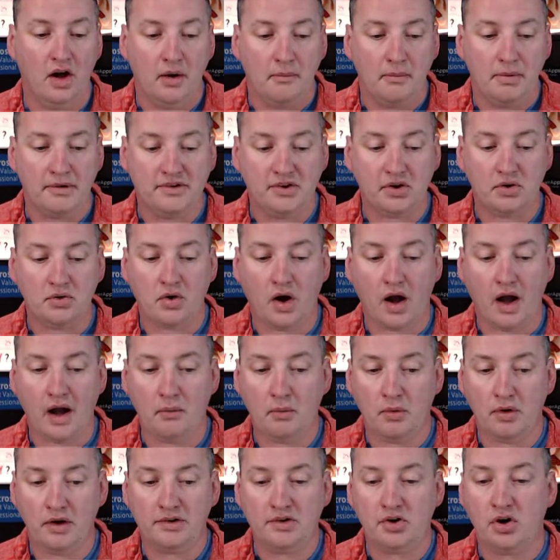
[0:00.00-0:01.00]
But so I
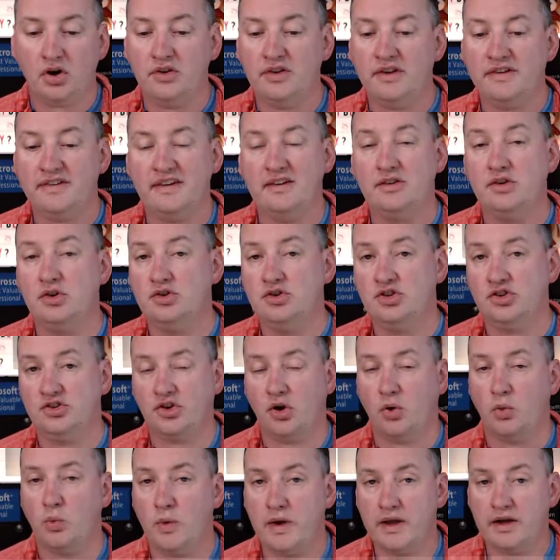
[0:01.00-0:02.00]
want to turn this into just
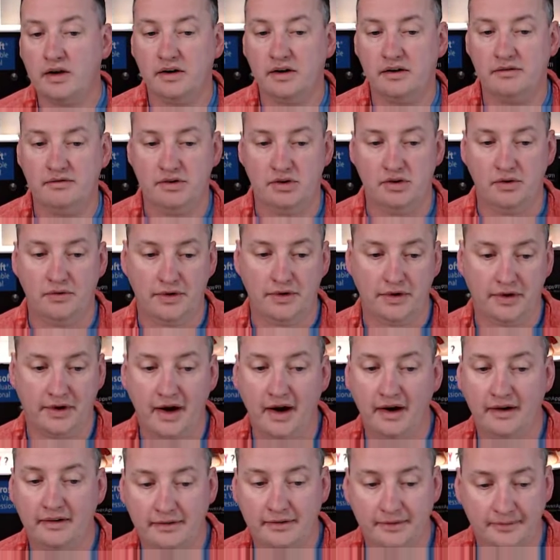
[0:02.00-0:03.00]
a weekly view for you
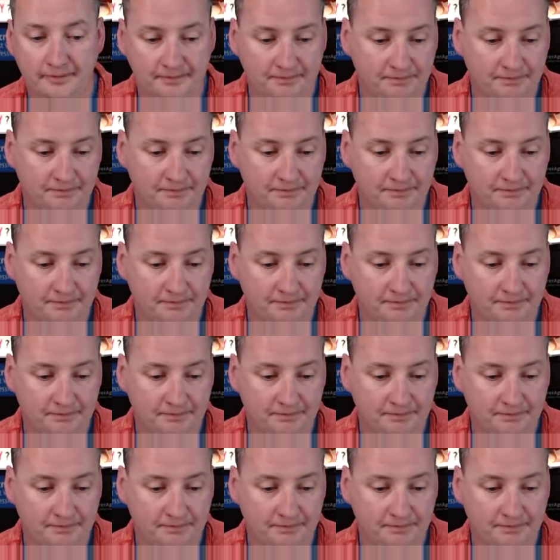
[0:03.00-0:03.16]
guys.